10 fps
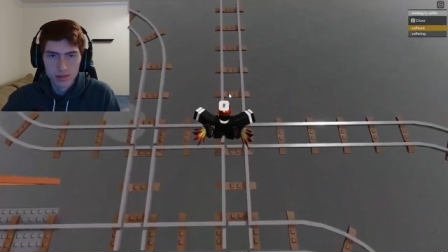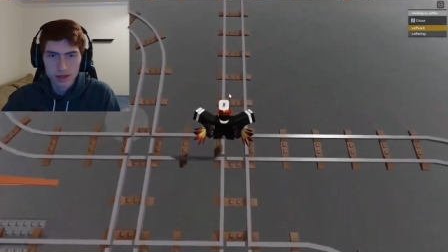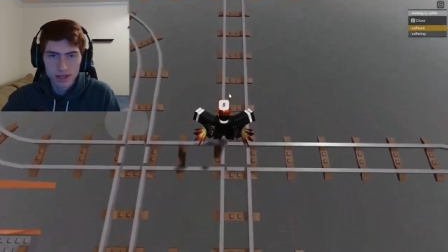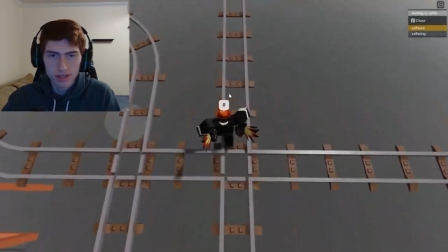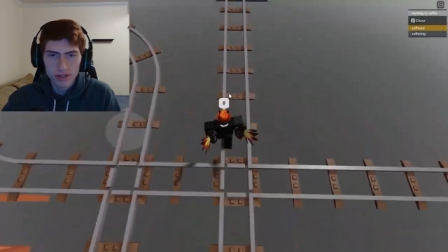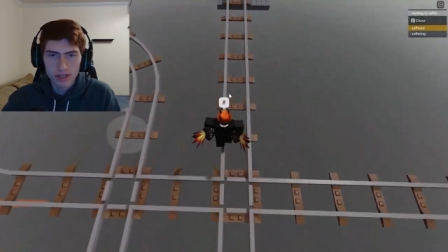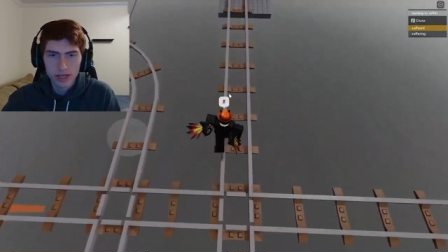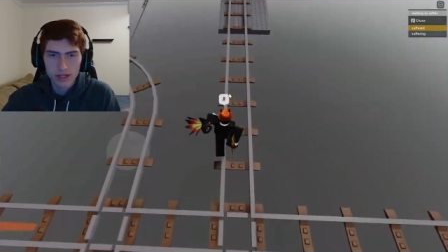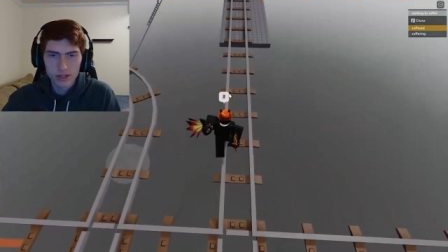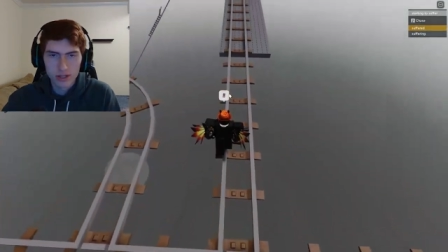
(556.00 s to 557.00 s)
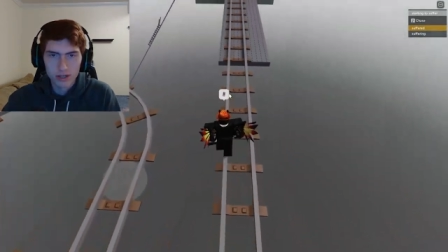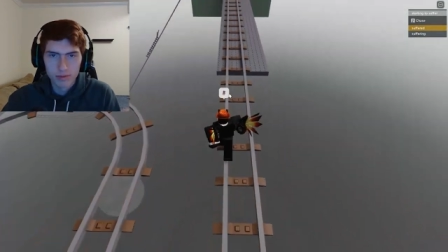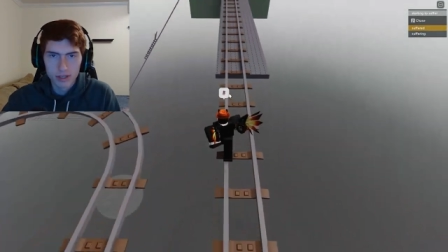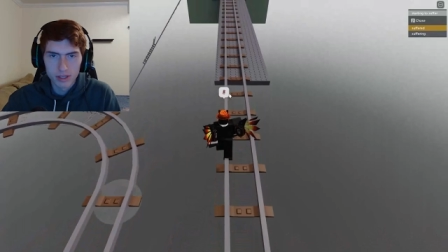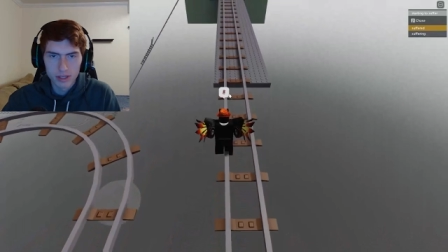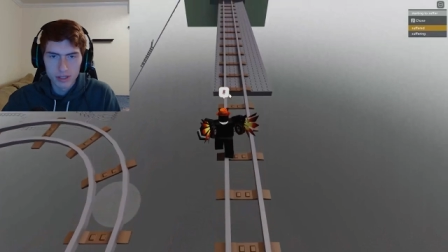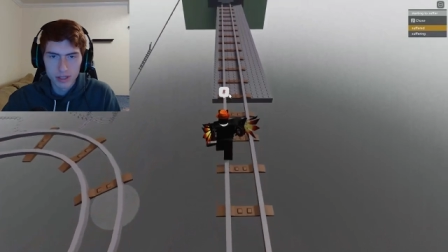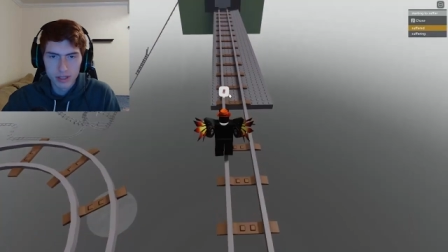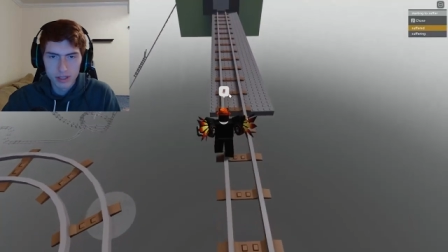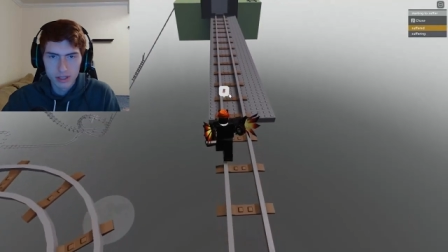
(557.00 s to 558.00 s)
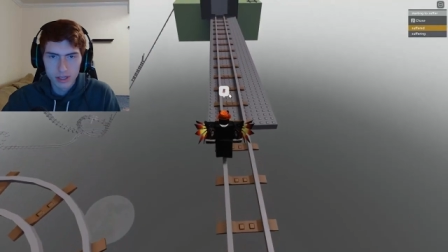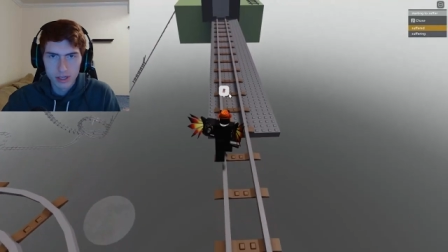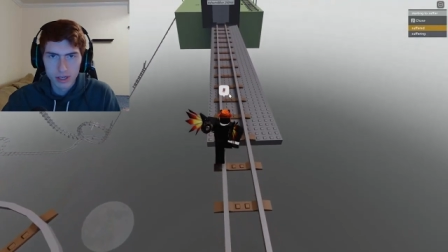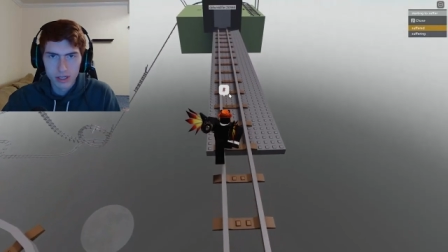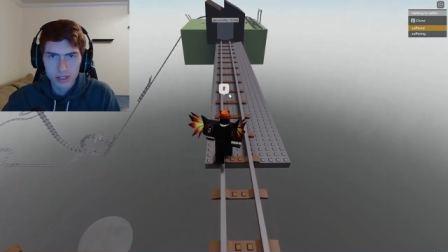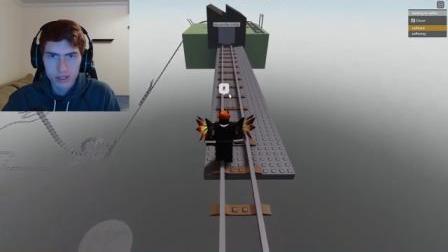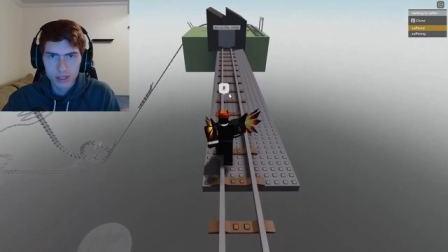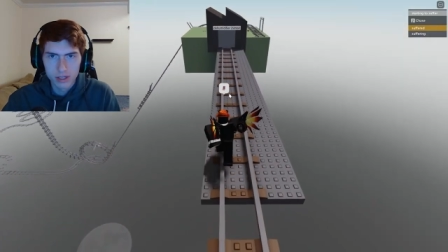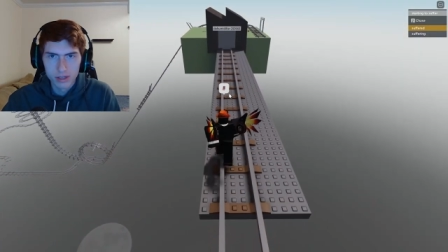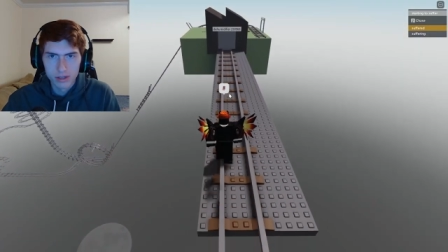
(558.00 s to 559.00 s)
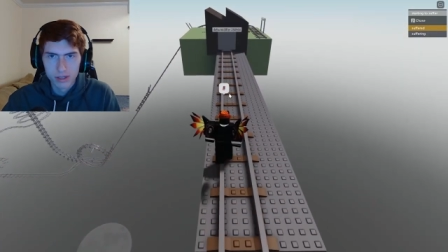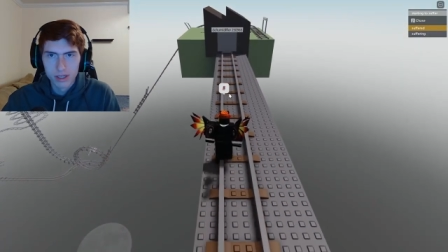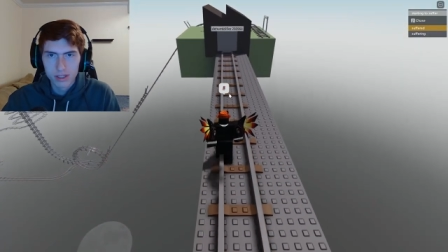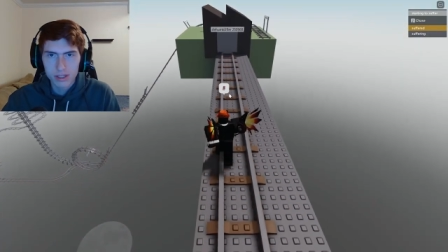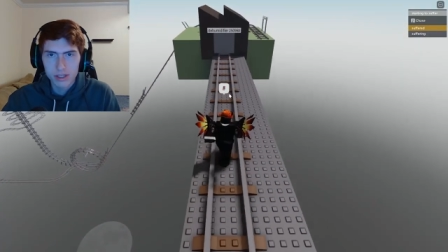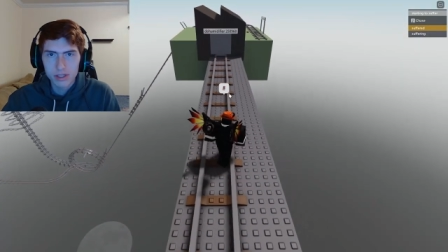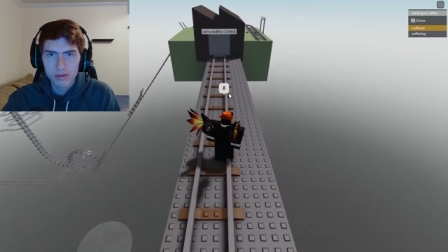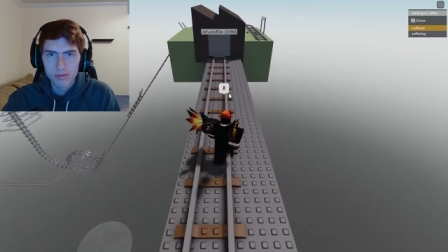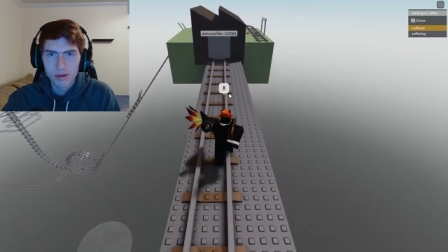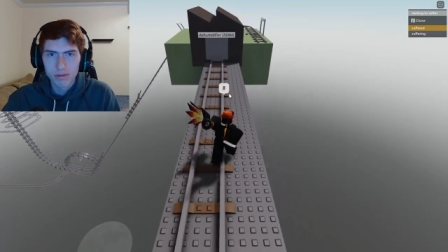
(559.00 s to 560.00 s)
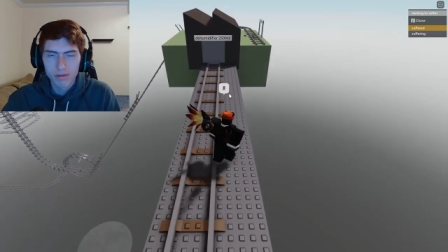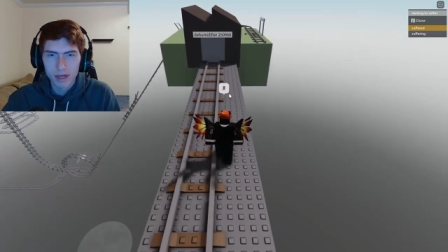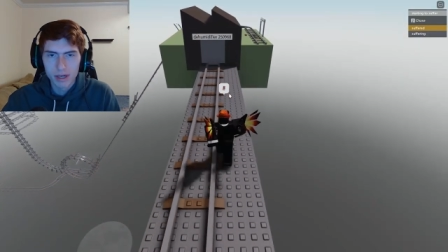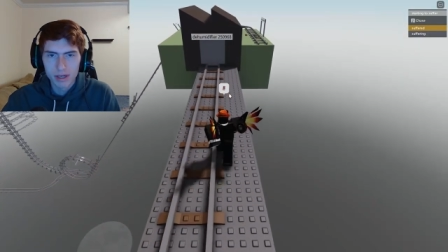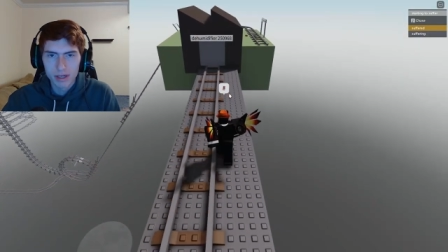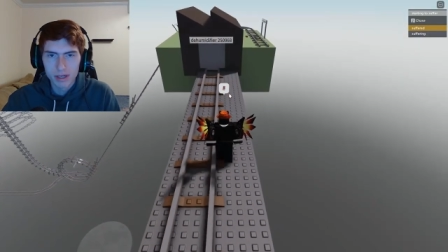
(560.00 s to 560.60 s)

mean, I guess you can't turn with these things on, so... Dehumidifier.